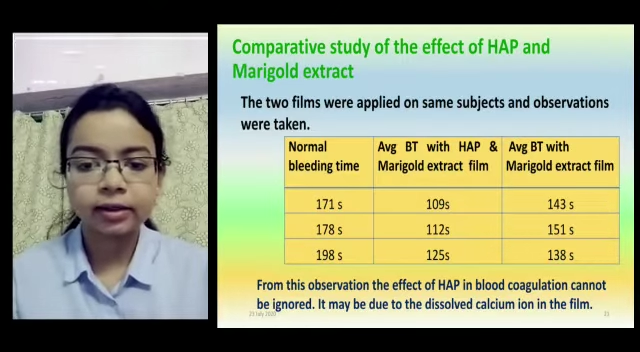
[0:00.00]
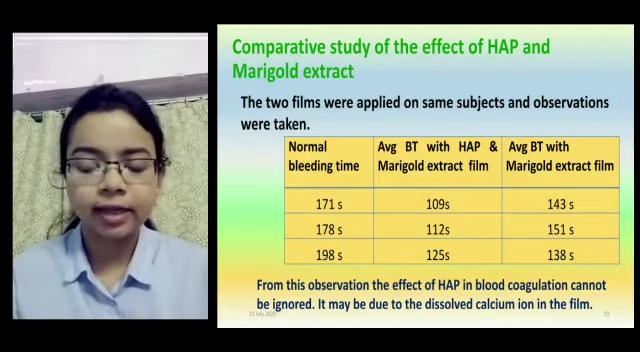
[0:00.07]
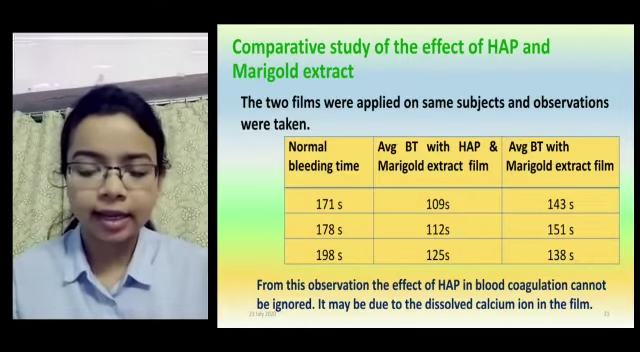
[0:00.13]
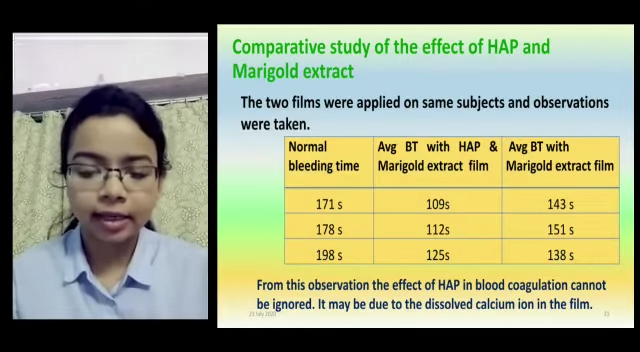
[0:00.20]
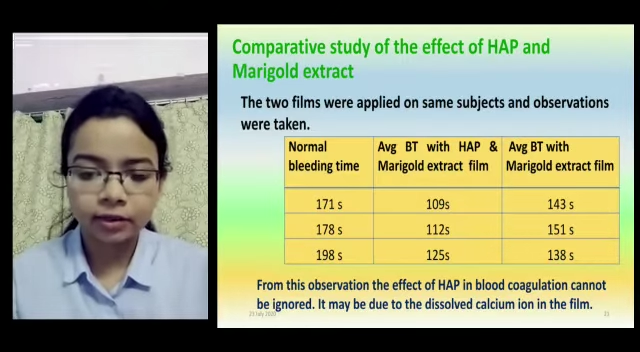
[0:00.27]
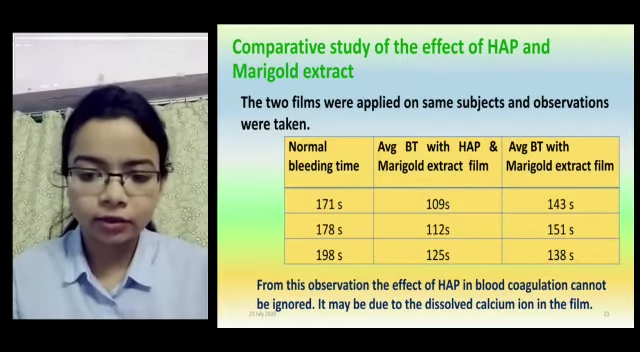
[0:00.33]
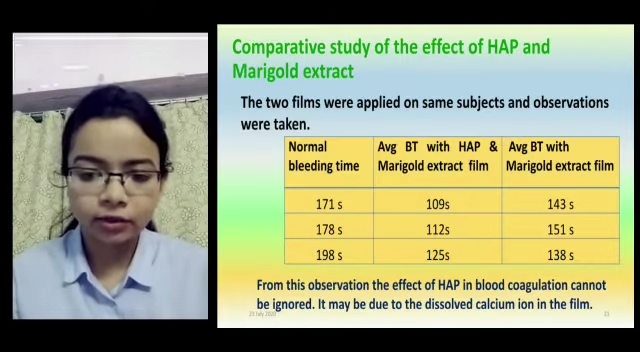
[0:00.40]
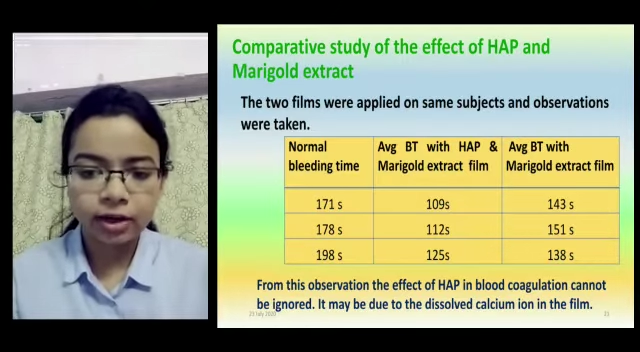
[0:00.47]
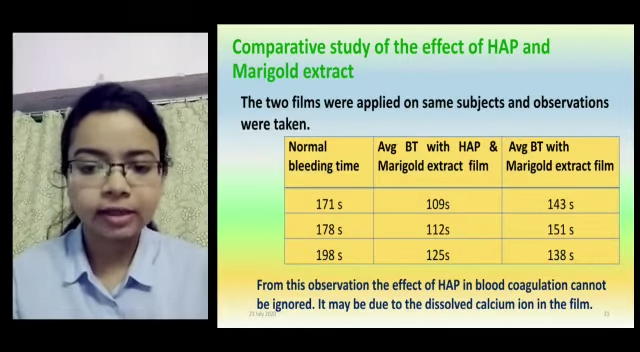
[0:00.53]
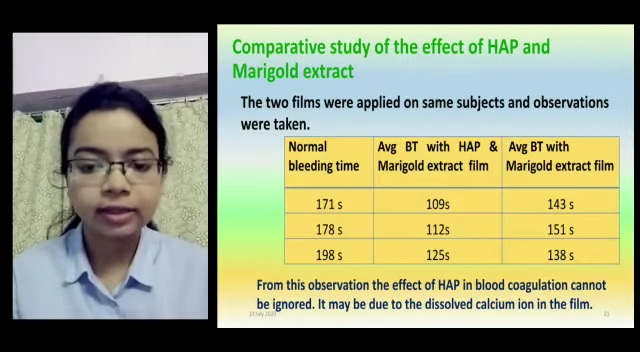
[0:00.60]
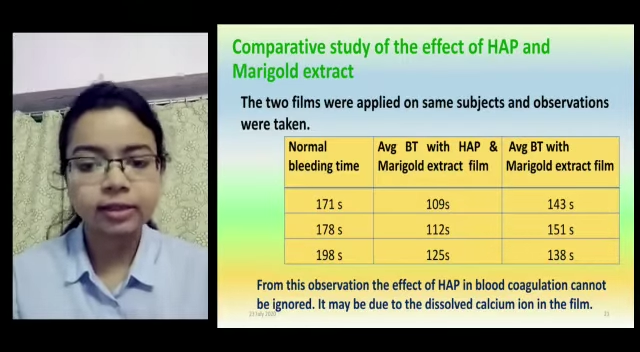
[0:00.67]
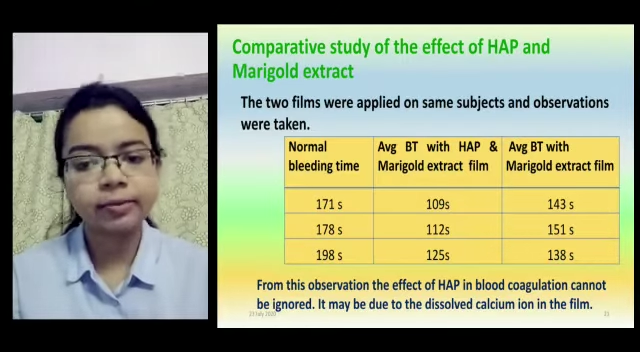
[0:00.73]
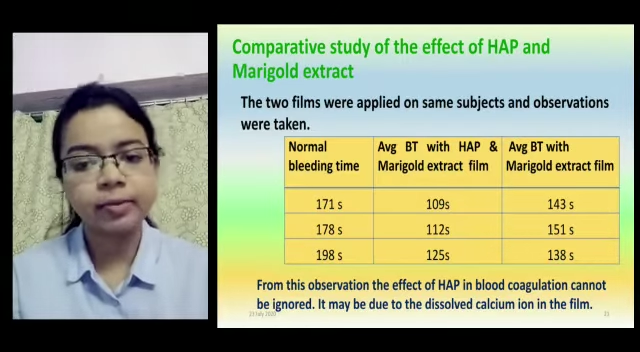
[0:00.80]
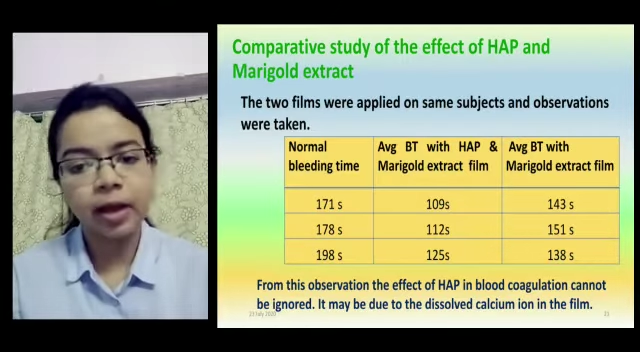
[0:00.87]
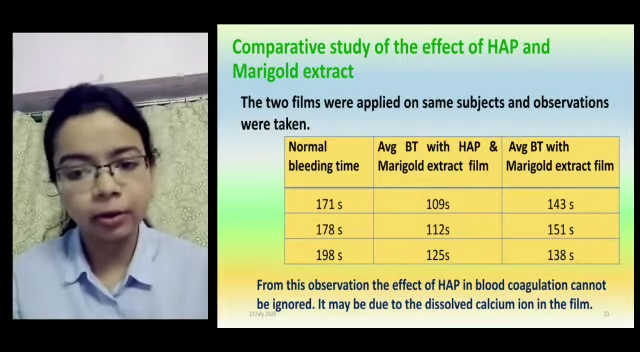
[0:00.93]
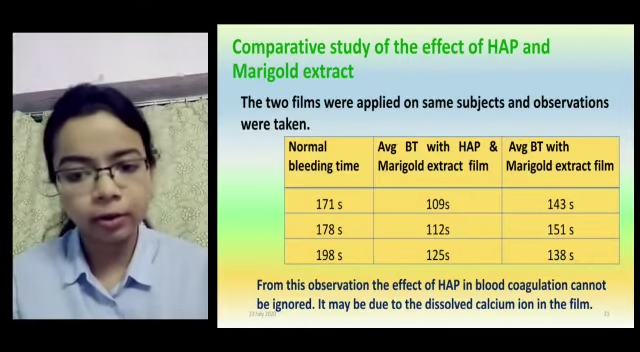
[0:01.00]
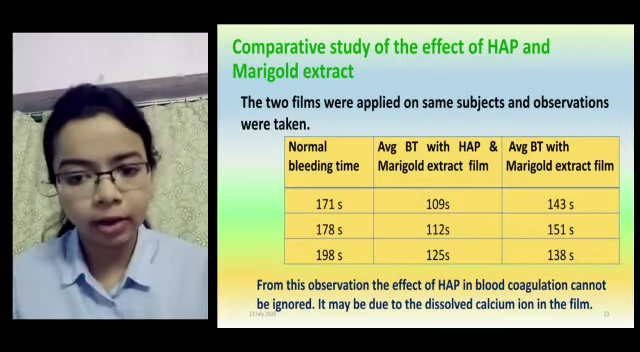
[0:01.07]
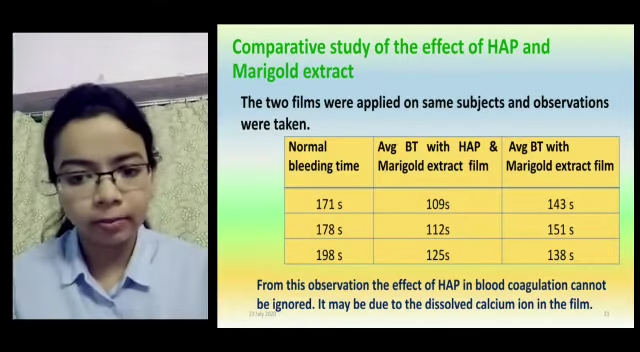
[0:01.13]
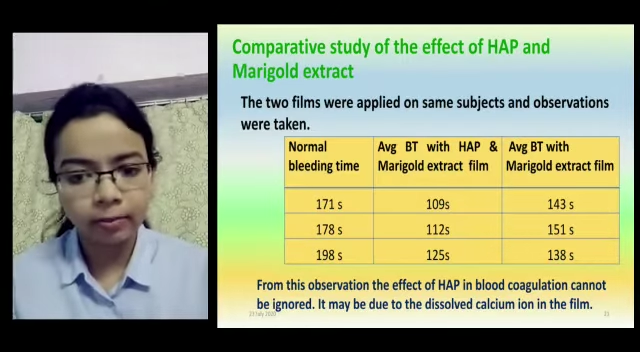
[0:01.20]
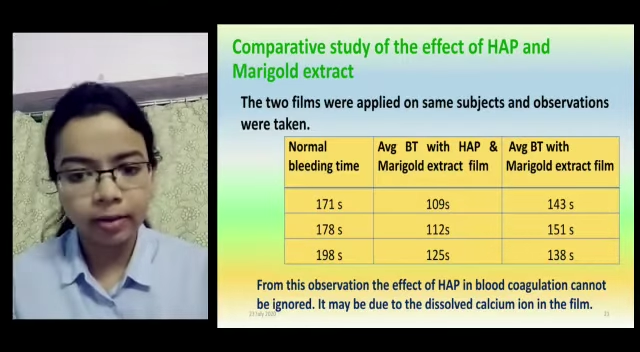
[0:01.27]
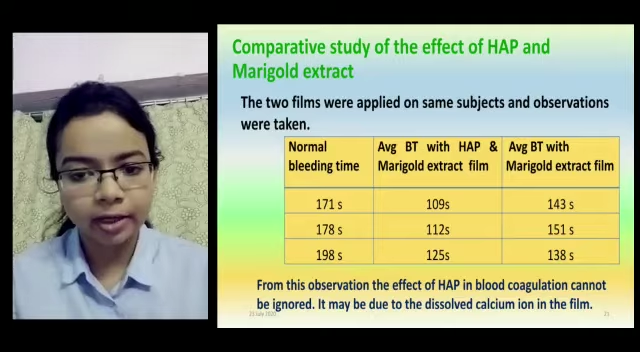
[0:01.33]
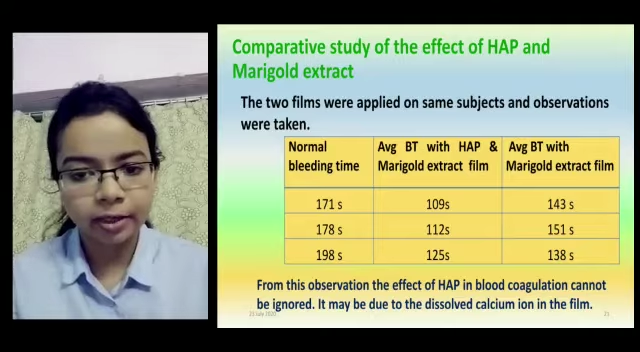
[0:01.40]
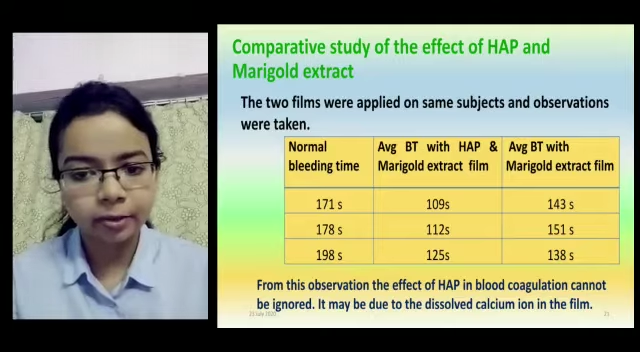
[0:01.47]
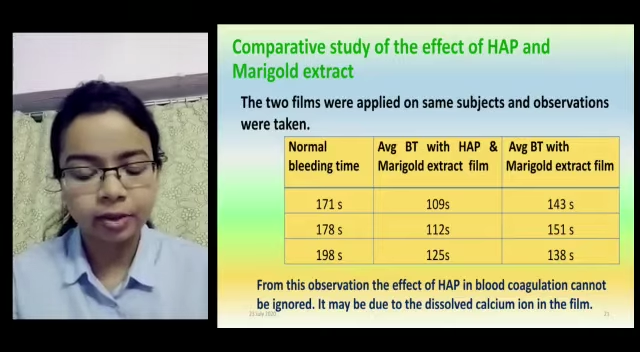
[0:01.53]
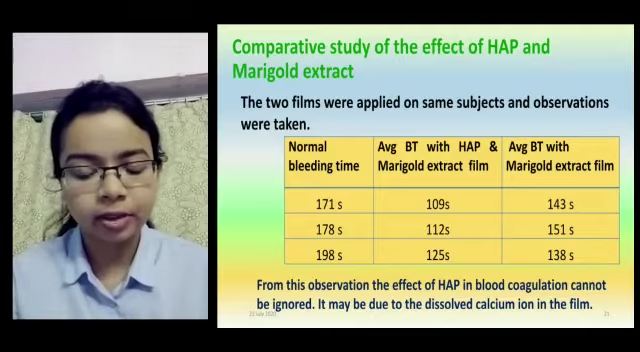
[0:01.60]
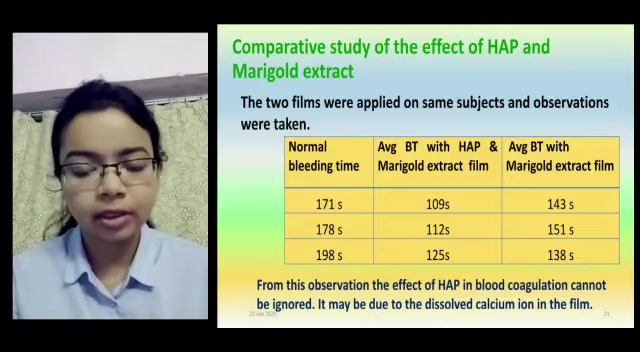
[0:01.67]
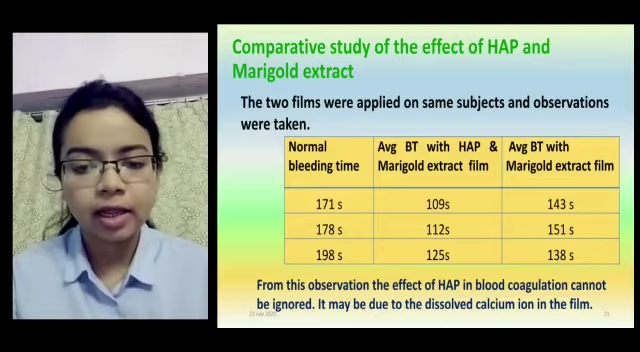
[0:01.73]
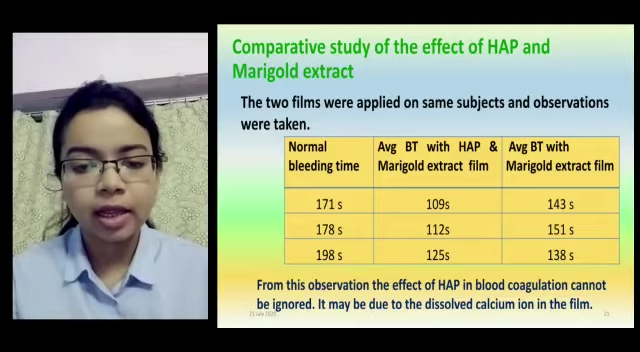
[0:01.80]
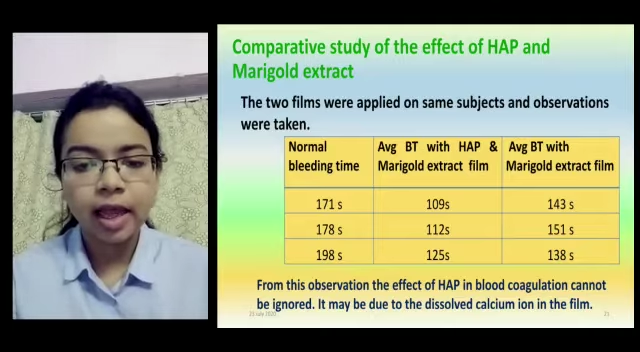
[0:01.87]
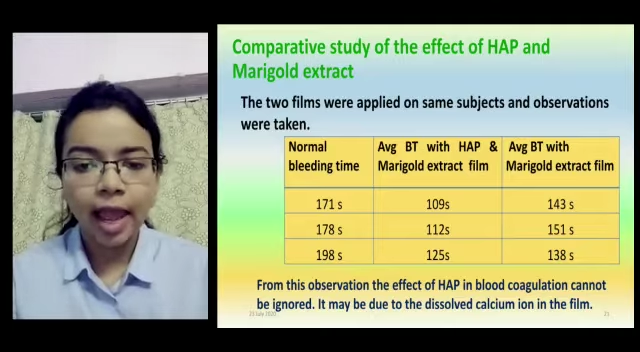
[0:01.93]
the extract is
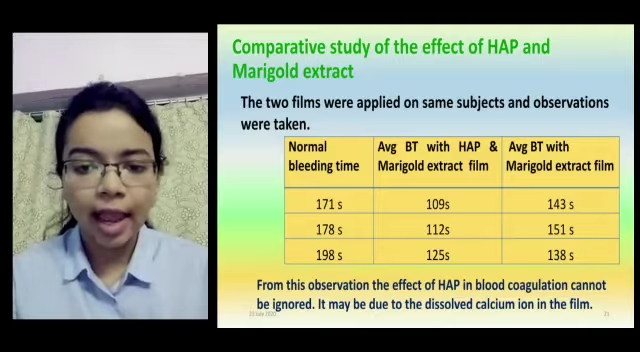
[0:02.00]
biocompatible.